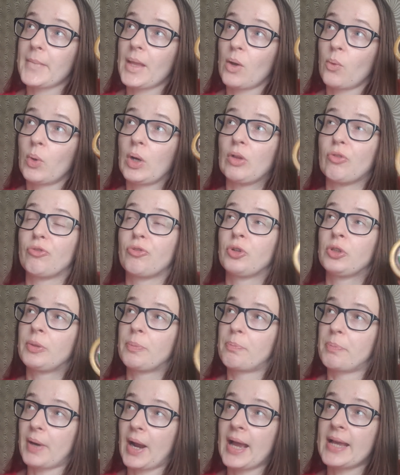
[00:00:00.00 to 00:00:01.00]

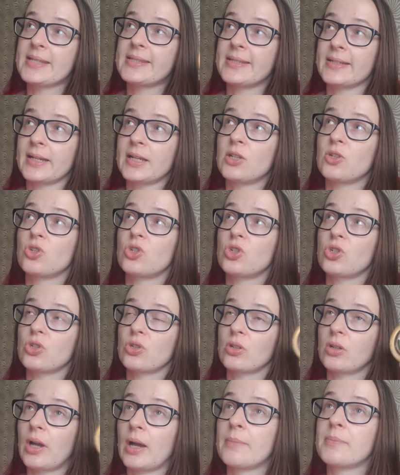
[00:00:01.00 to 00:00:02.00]
the price range,
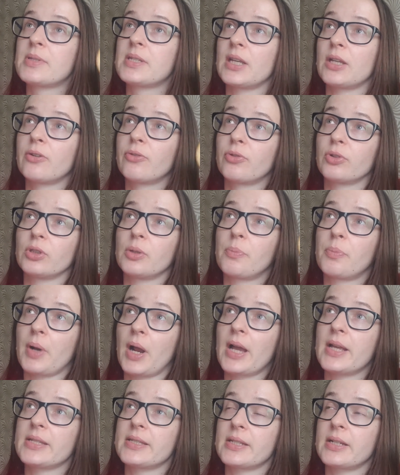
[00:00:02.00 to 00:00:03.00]
I'm saying for the
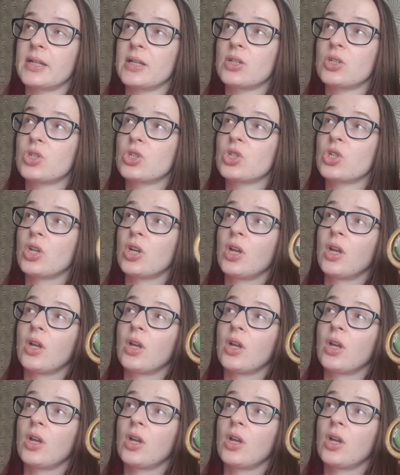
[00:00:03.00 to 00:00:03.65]
price range